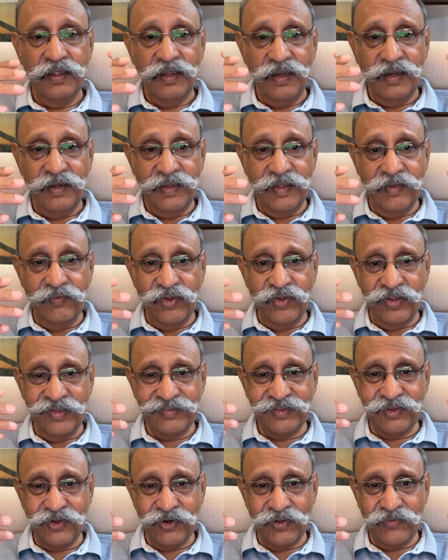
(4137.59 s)
and they've
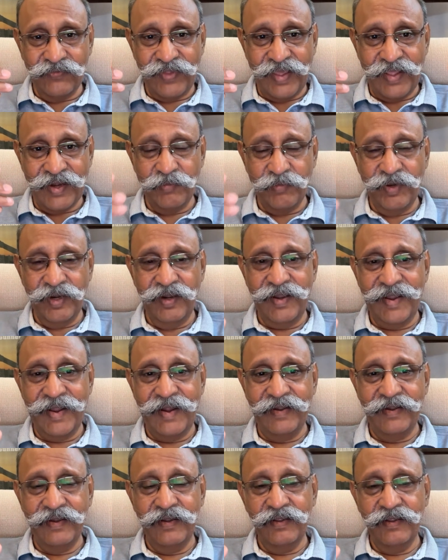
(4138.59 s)
lost a lot of arable
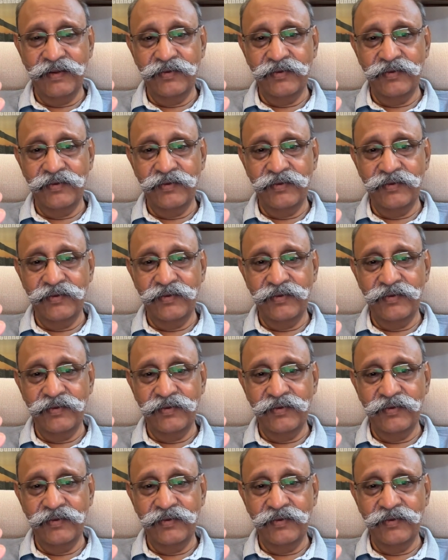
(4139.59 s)
land